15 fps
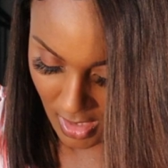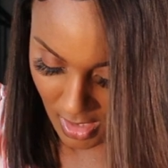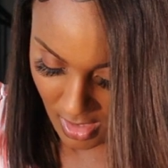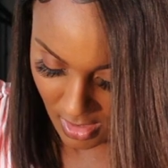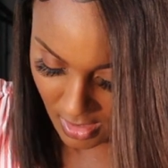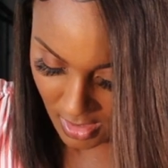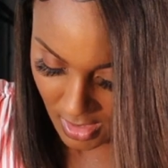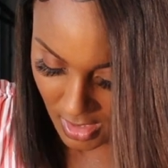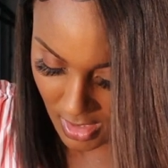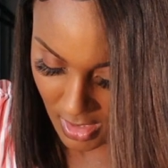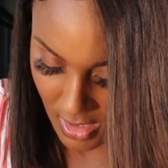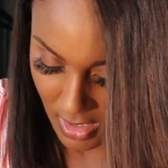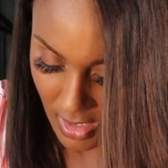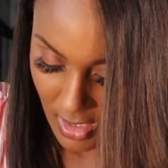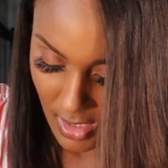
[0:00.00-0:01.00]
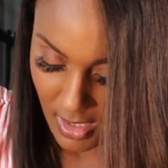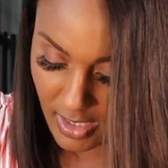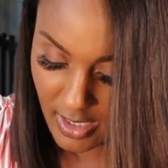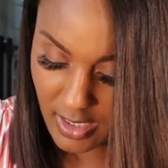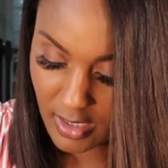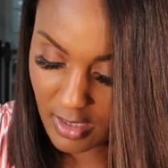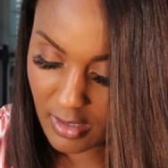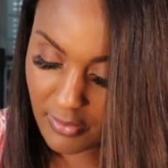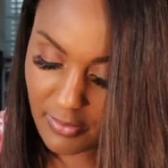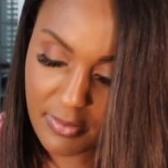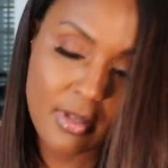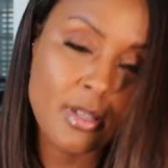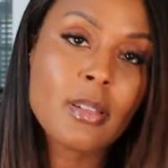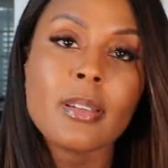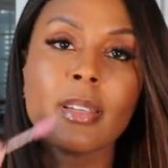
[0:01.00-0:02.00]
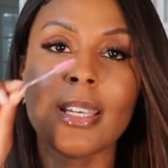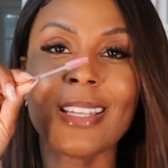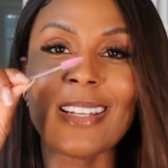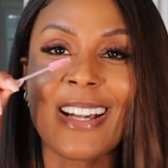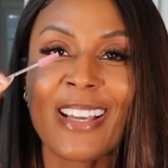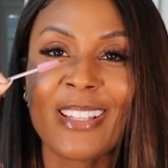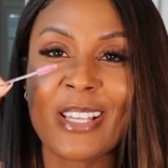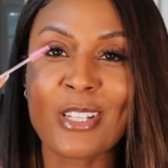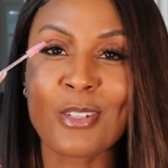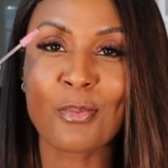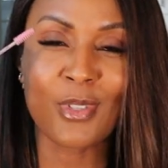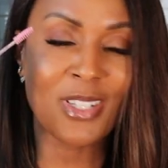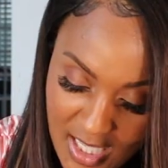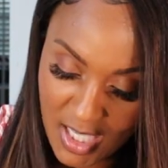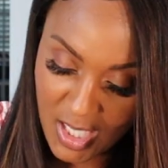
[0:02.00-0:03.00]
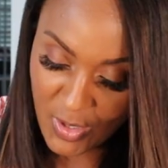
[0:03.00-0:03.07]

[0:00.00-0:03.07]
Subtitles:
And then I have an eyelash brush.